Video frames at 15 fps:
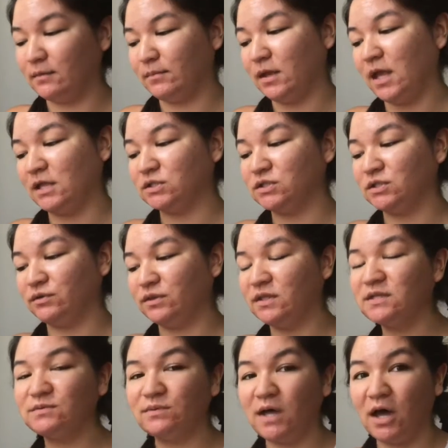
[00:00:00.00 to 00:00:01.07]
And so
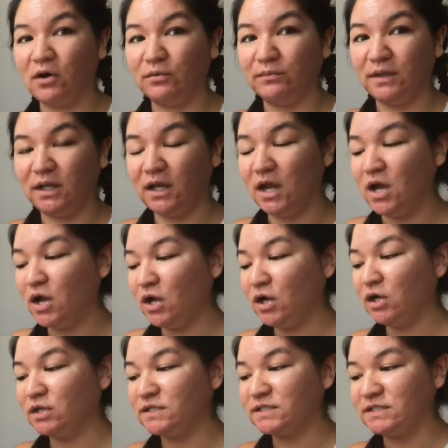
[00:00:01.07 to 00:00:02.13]
this will help me
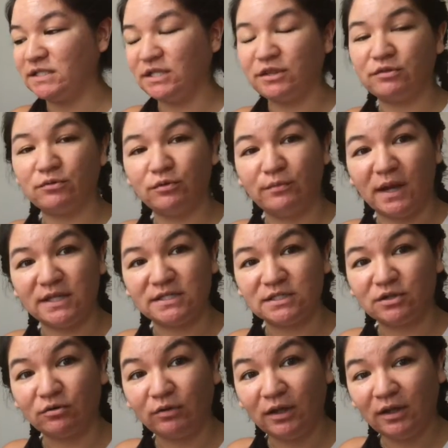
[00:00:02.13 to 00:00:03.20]
see through my
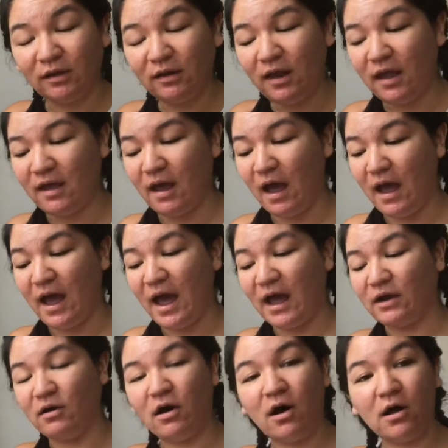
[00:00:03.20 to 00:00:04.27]
screen
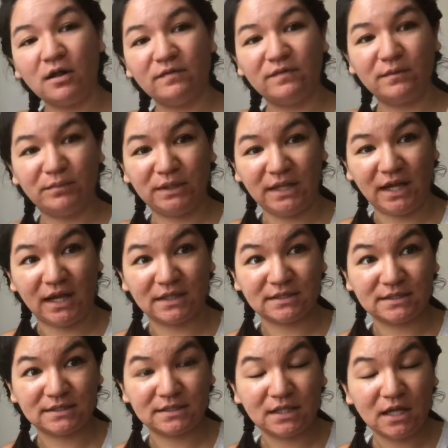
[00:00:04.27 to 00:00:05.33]
at all the
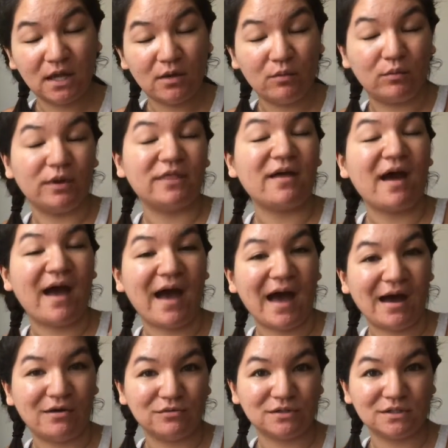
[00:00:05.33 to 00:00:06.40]
plants
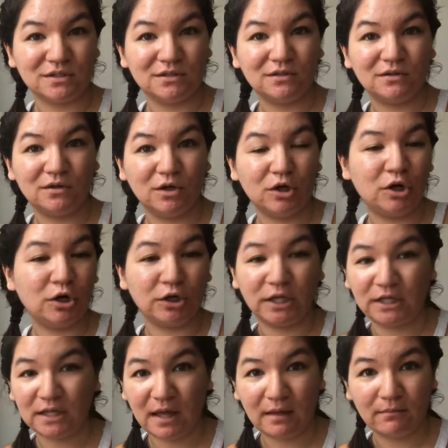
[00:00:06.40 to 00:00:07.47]
without hurting
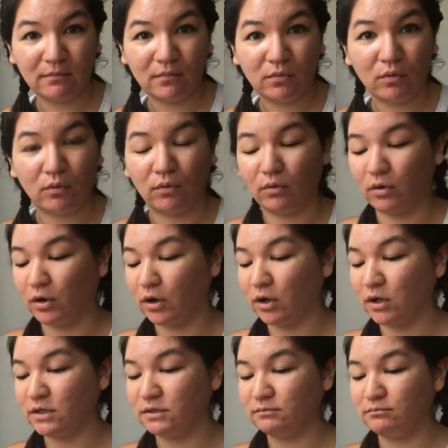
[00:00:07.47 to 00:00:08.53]
them or
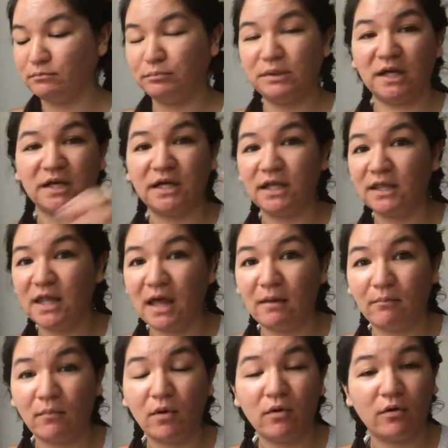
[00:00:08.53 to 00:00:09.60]
plucking
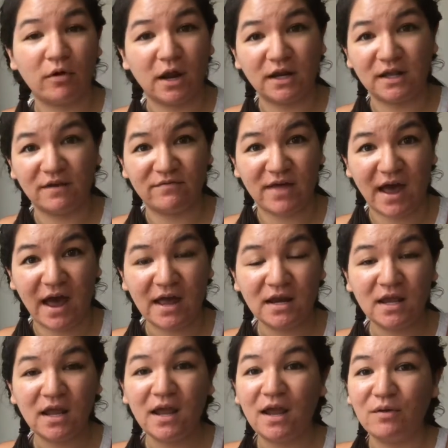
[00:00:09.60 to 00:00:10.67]
them or any of that,
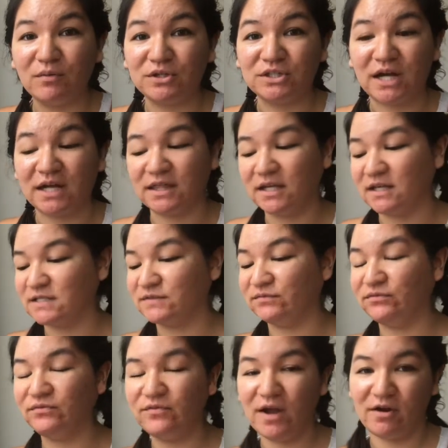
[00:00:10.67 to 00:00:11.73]
which I think is
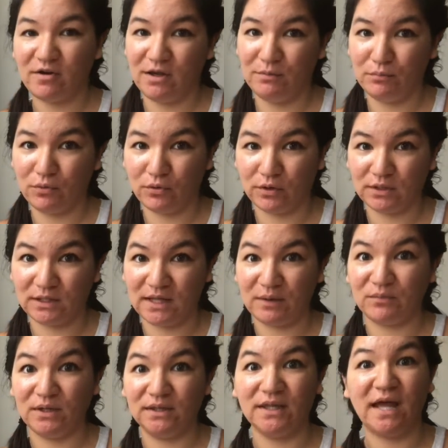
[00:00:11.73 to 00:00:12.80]
very important that
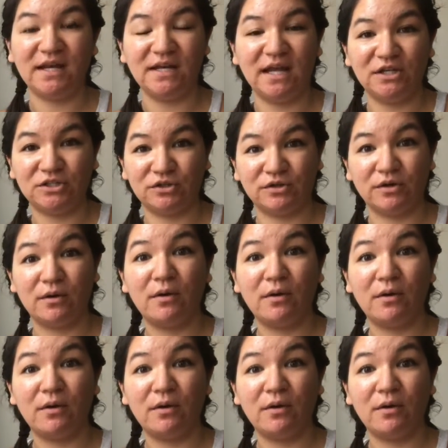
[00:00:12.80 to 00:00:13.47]
we let nature